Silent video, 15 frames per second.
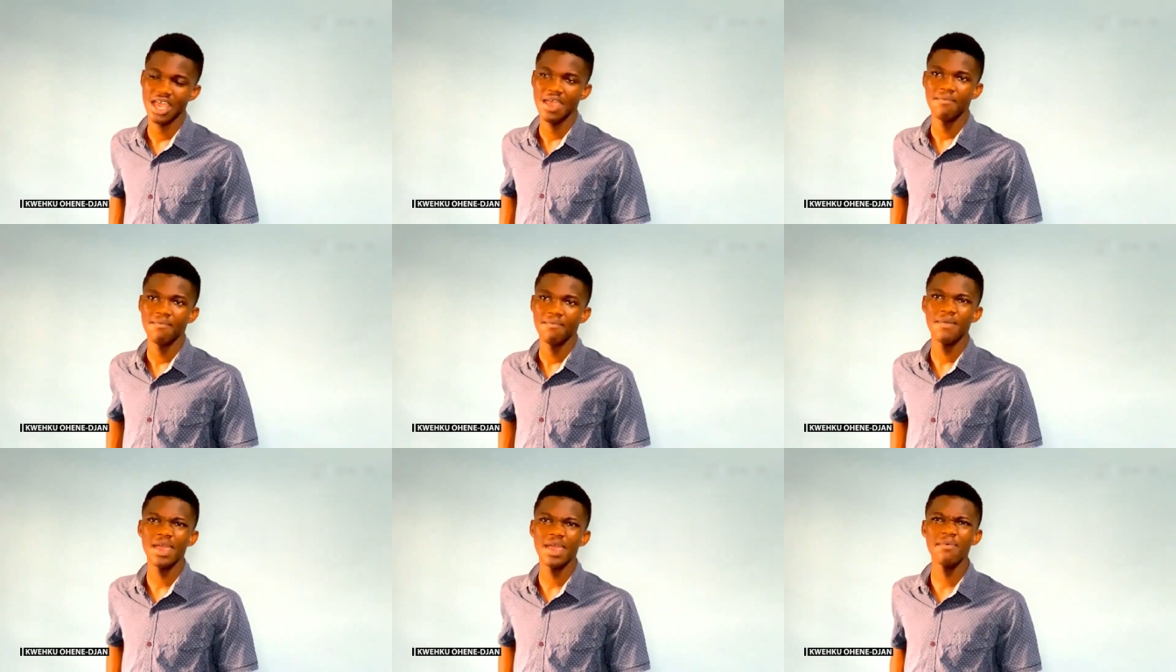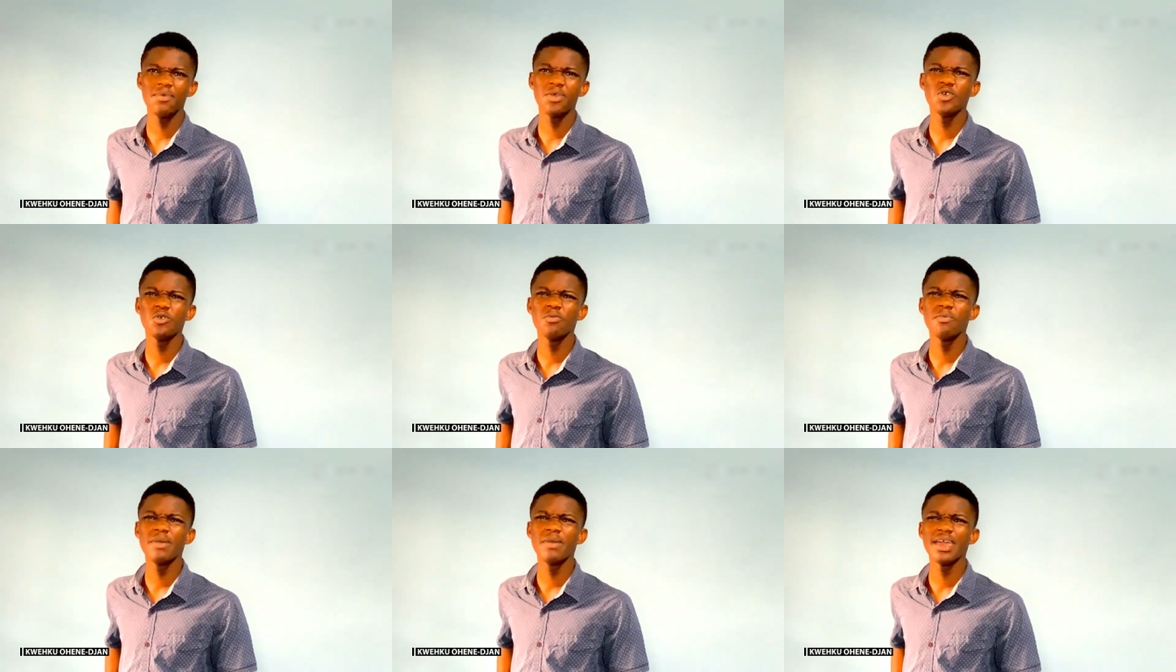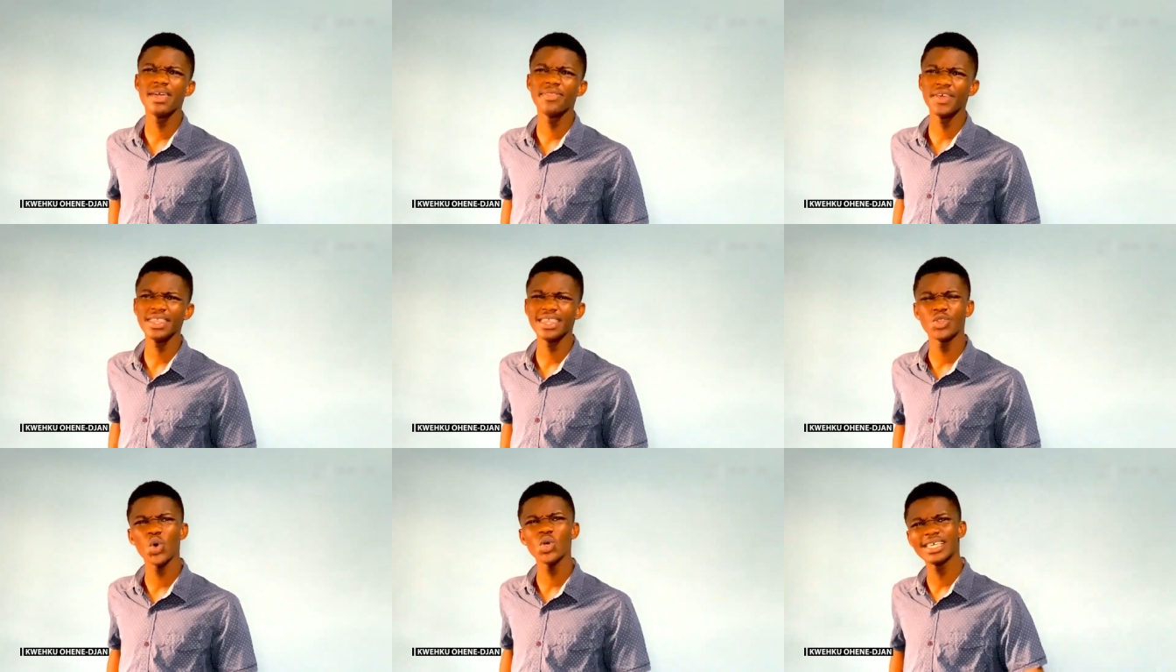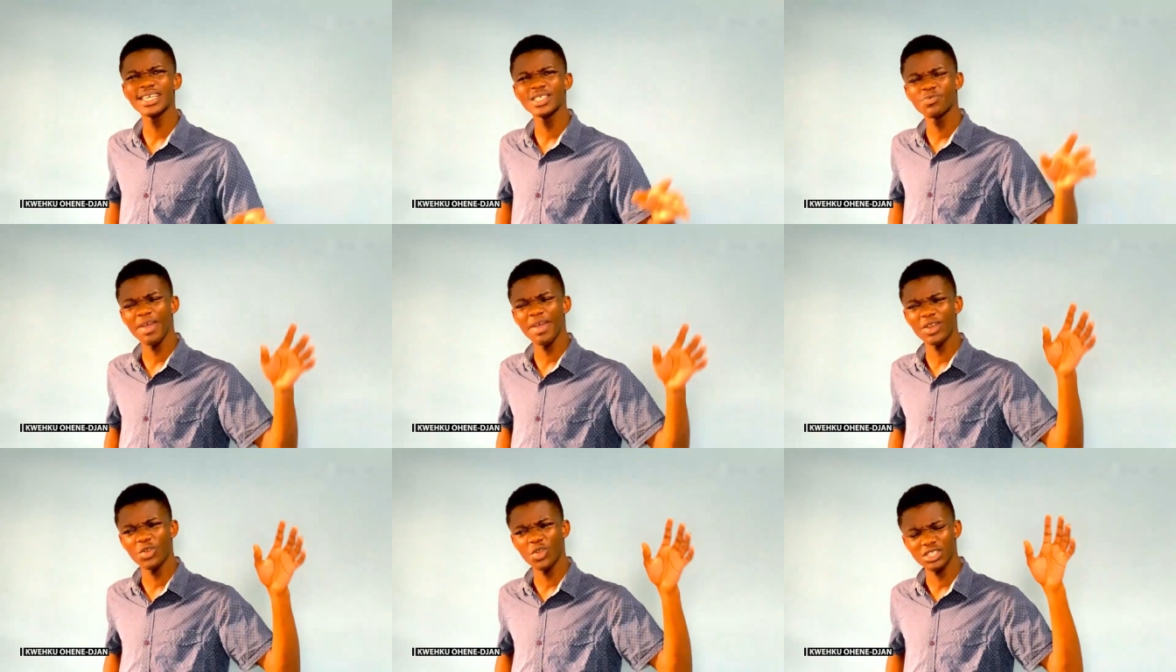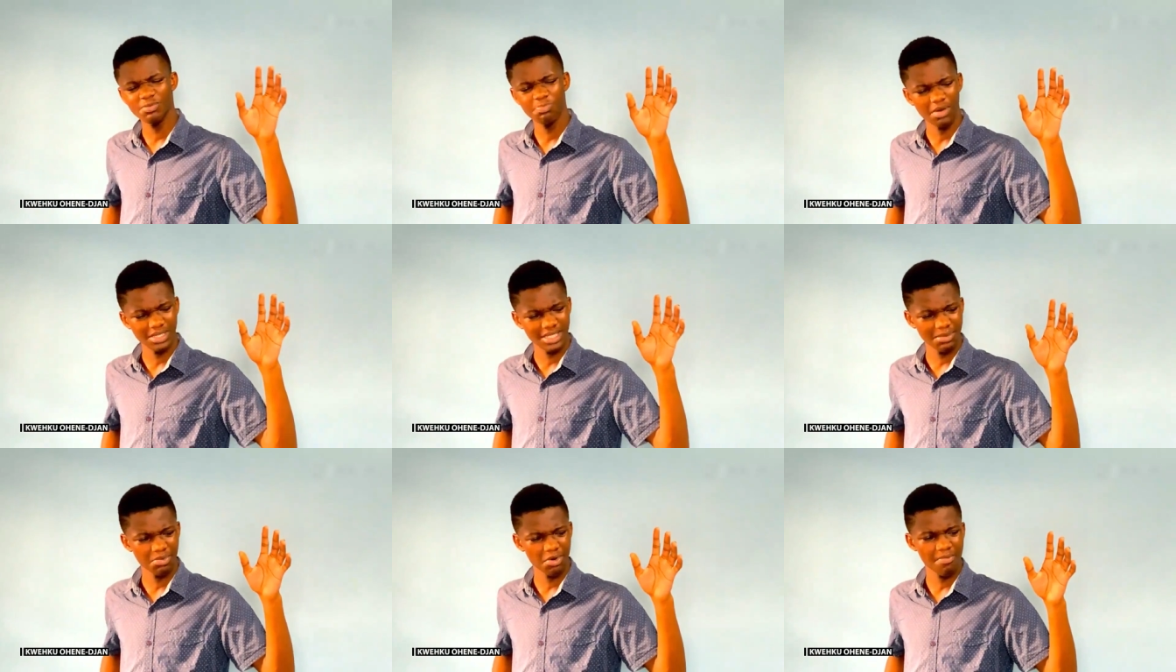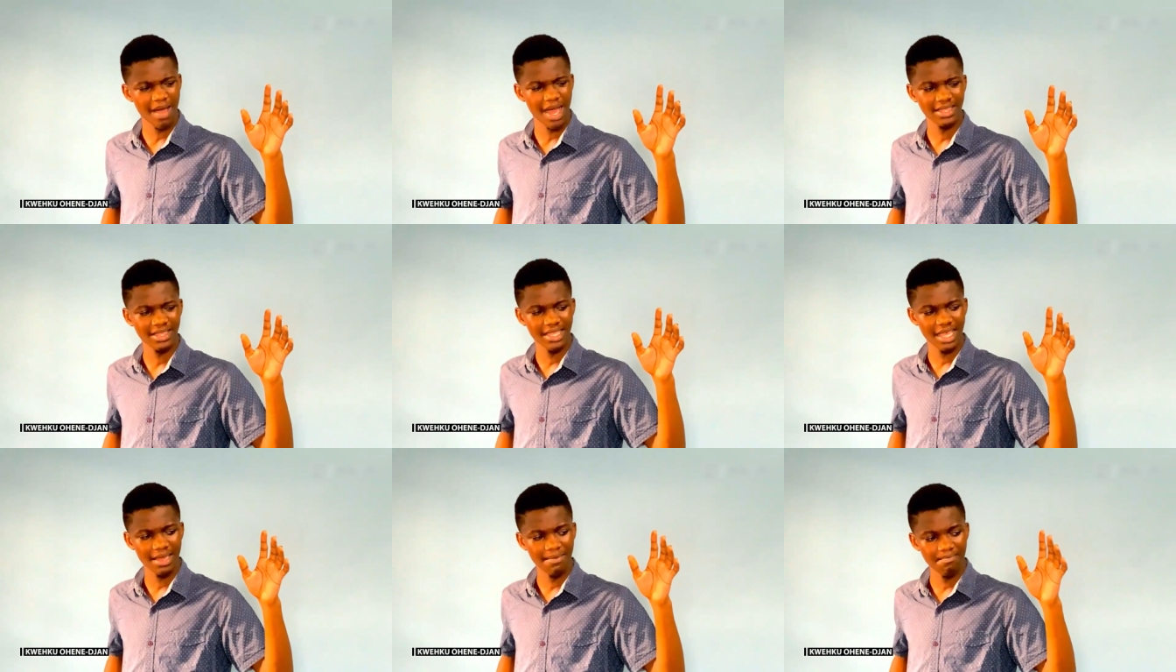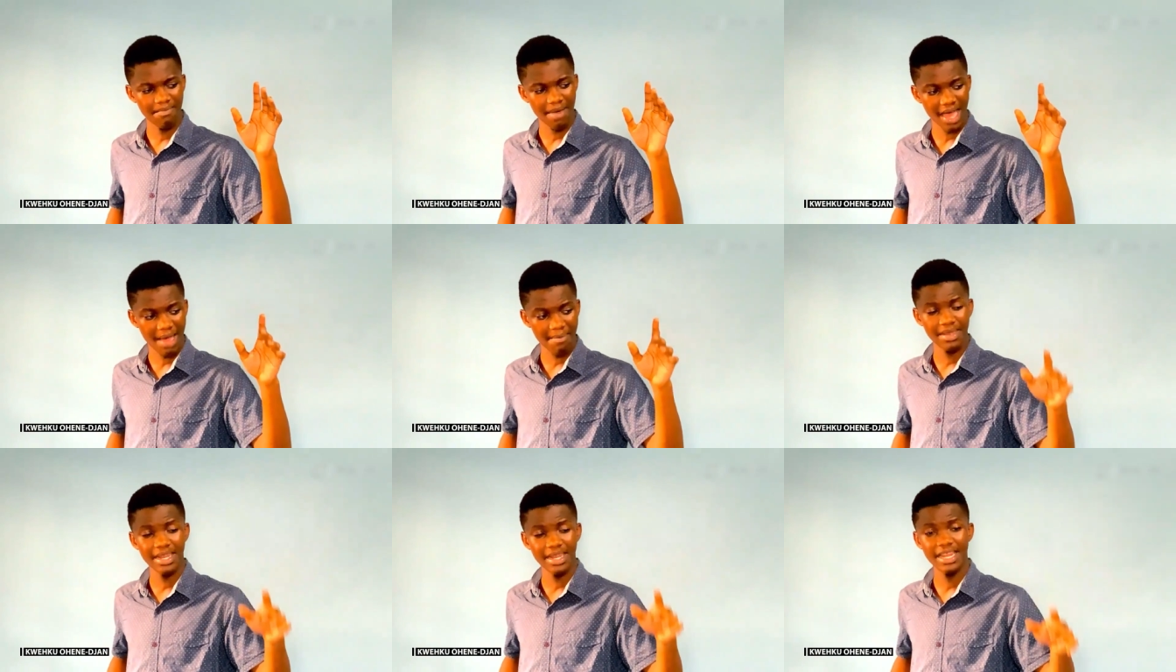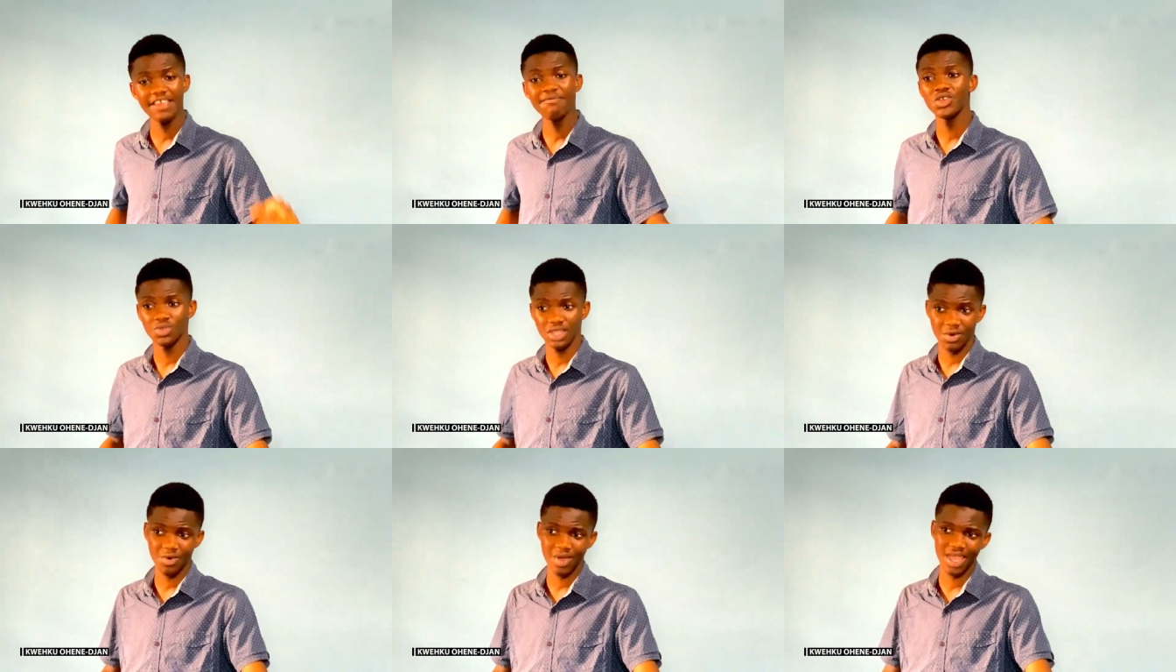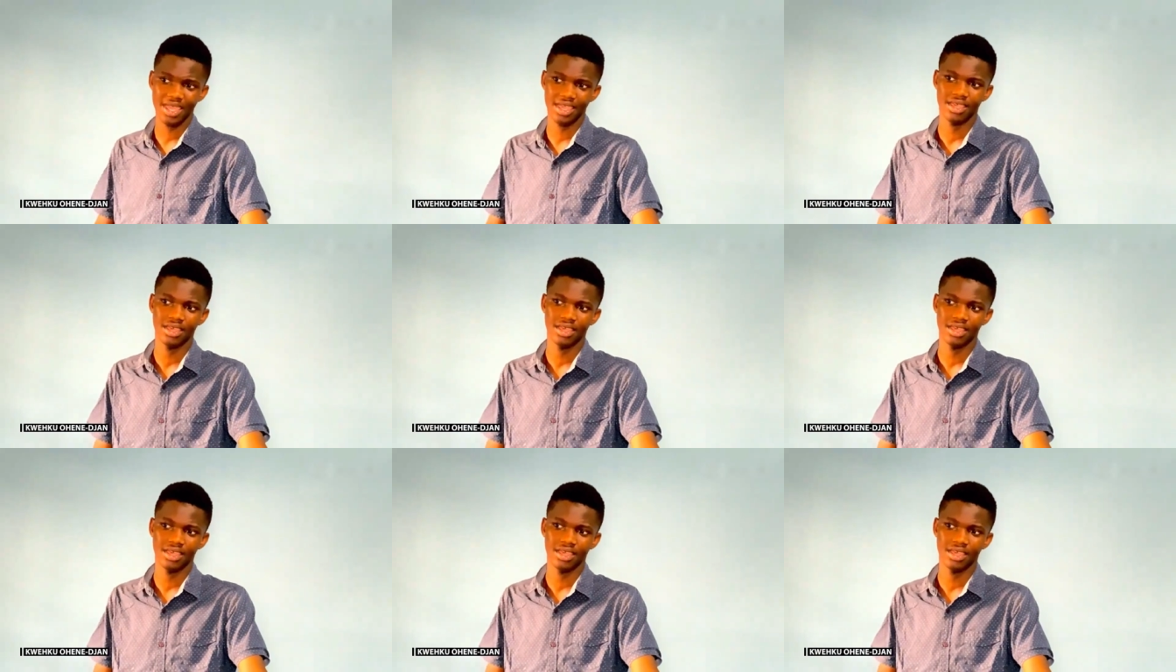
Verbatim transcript: Maybe you may think that those things were not possible back then, but believe me, you they were.